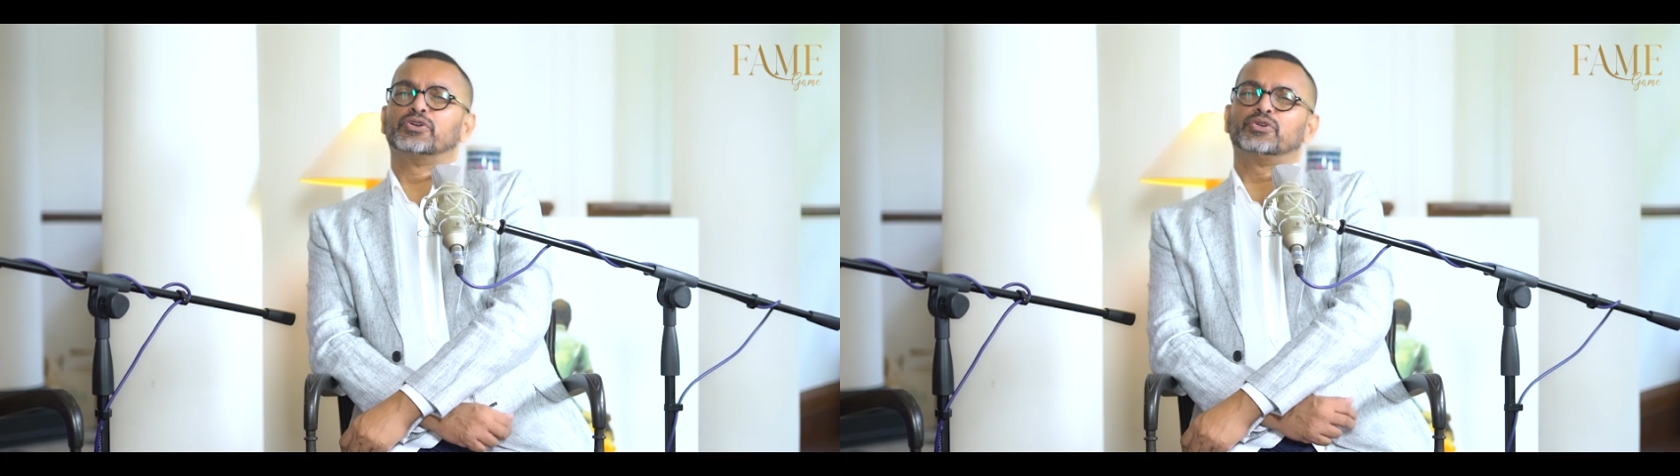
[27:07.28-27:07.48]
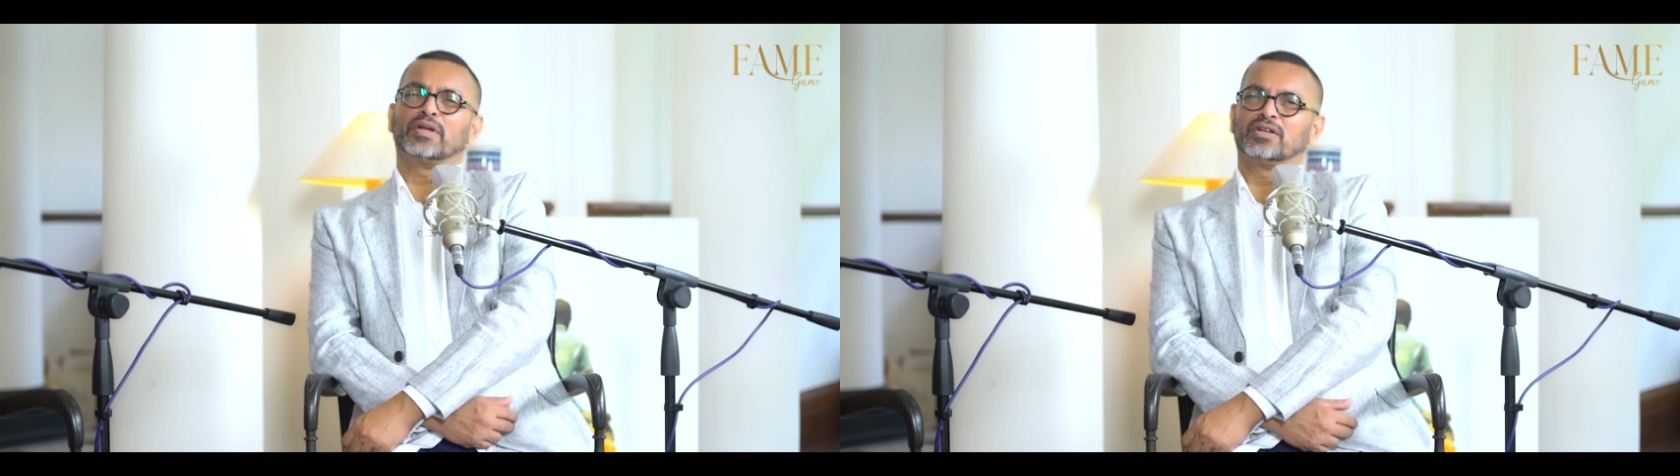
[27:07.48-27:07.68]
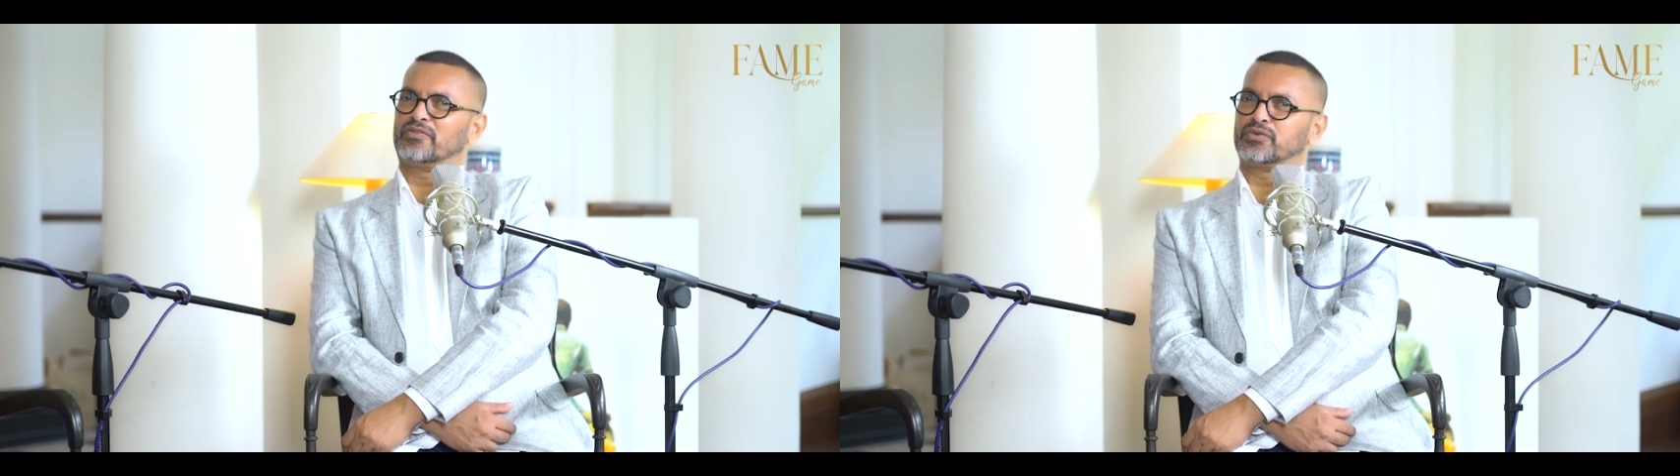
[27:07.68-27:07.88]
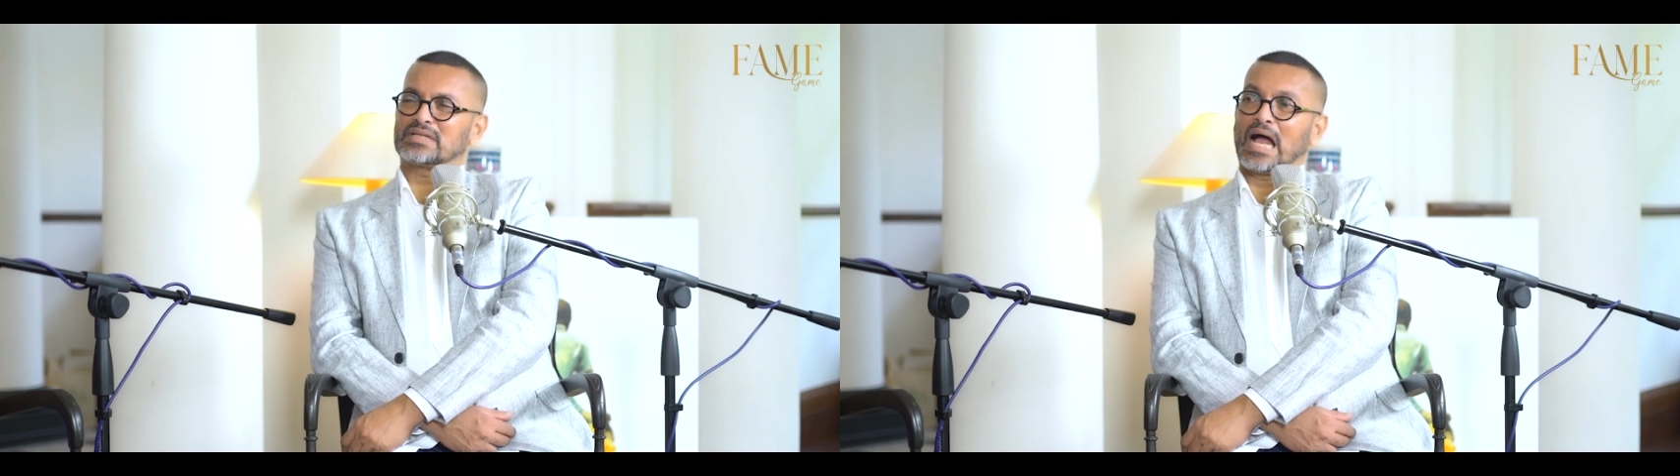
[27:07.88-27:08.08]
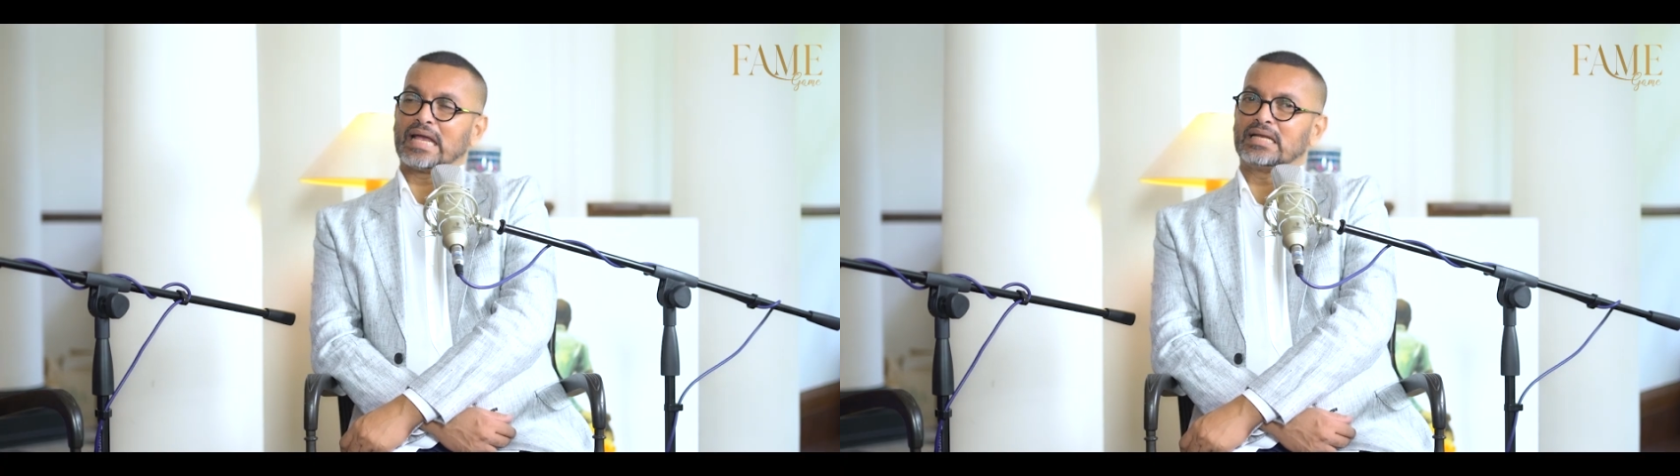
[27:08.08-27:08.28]
you do any of
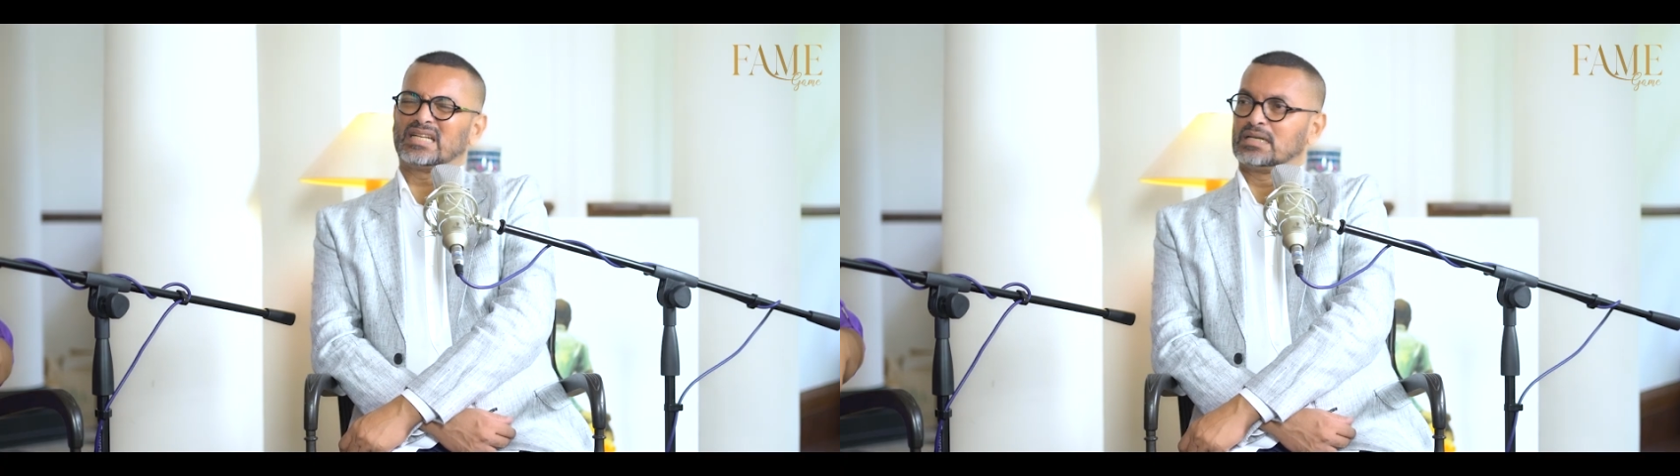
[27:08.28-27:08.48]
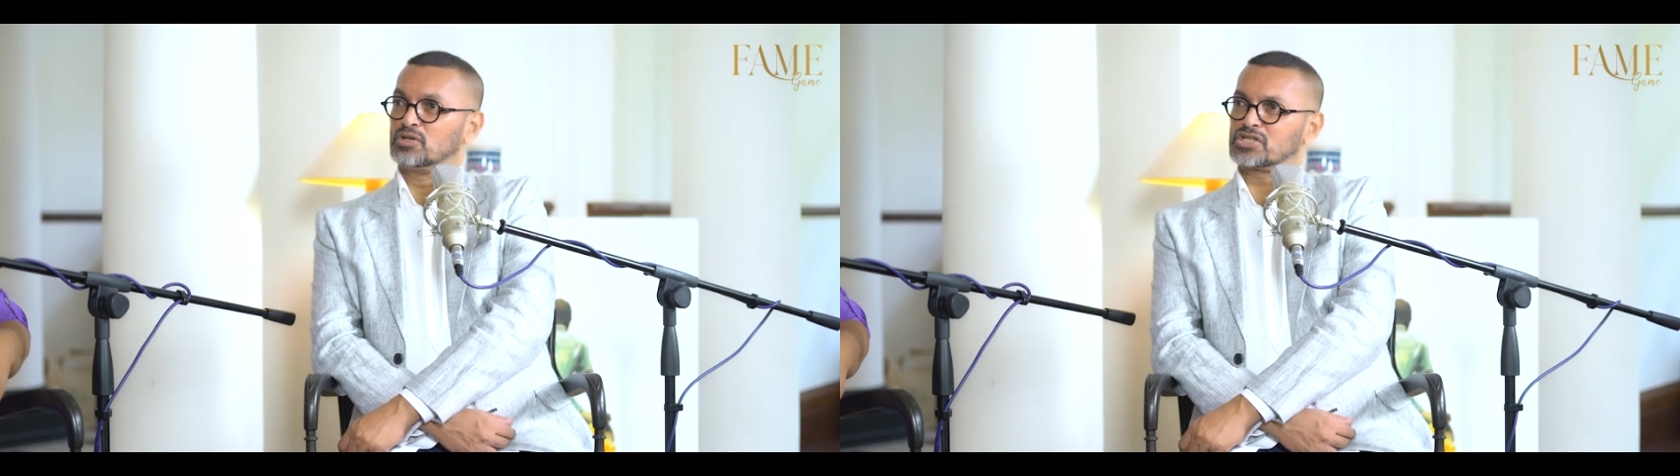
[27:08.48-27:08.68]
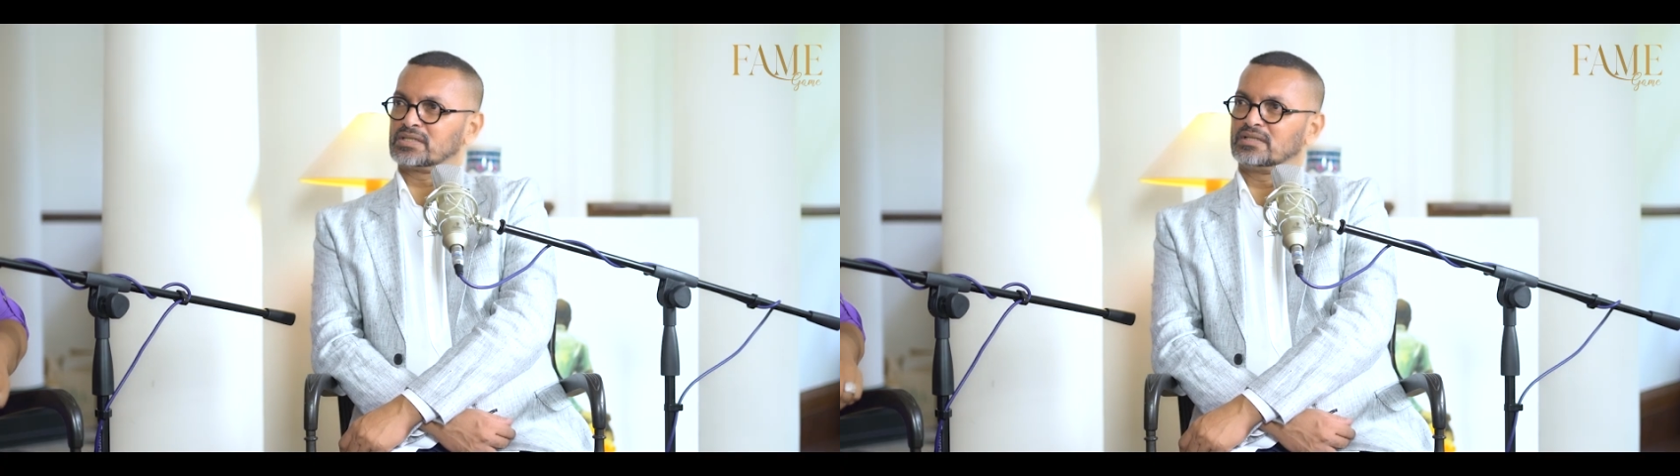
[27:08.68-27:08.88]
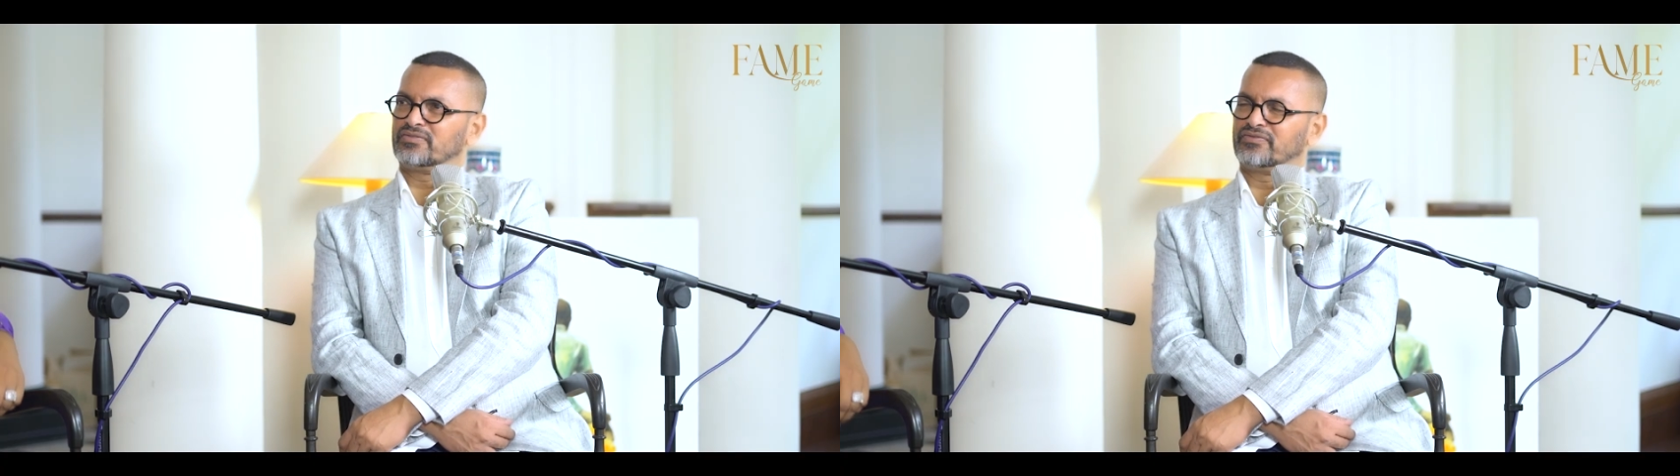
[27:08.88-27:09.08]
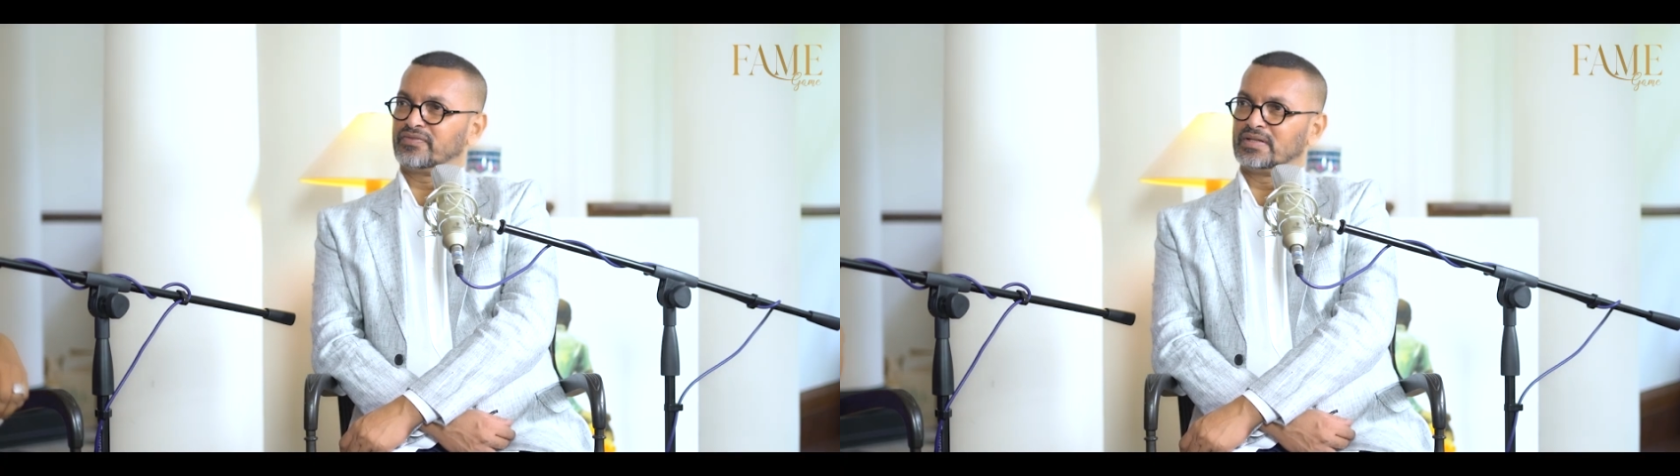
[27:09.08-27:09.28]
those highly commercial
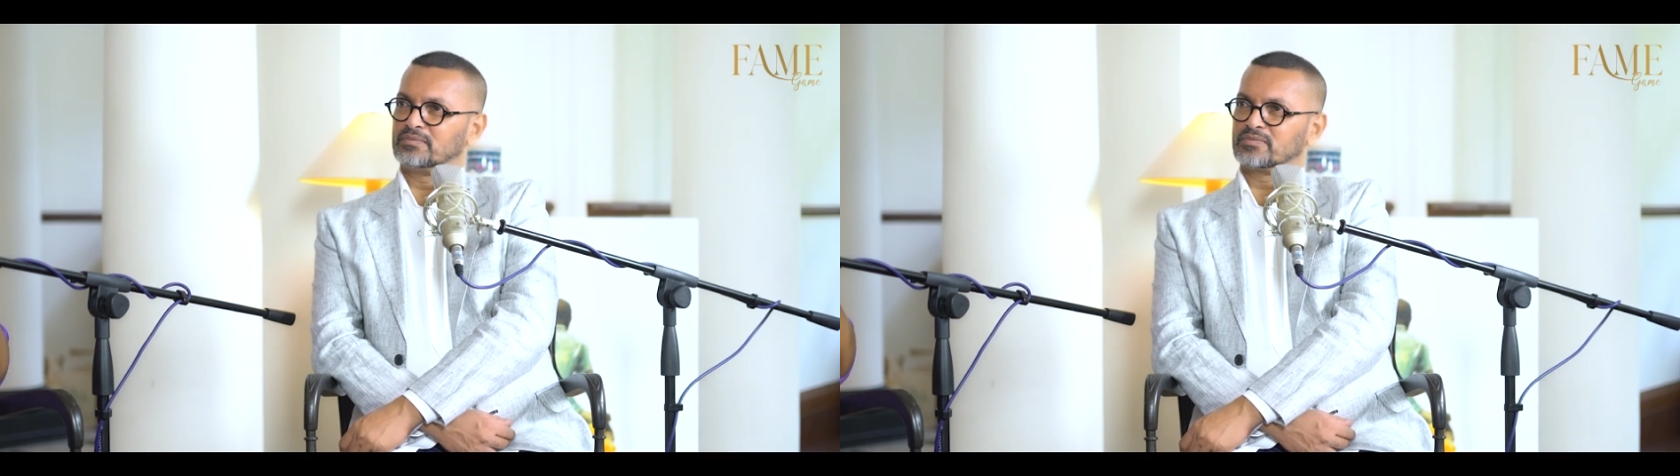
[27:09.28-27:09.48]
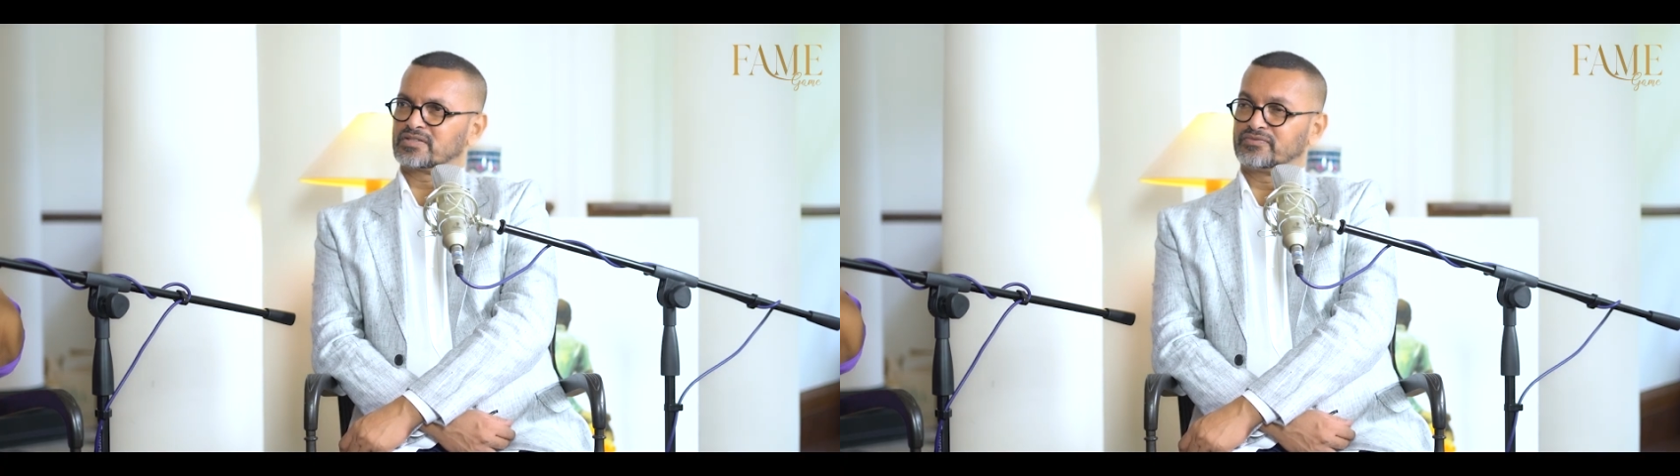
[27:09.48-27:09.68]
films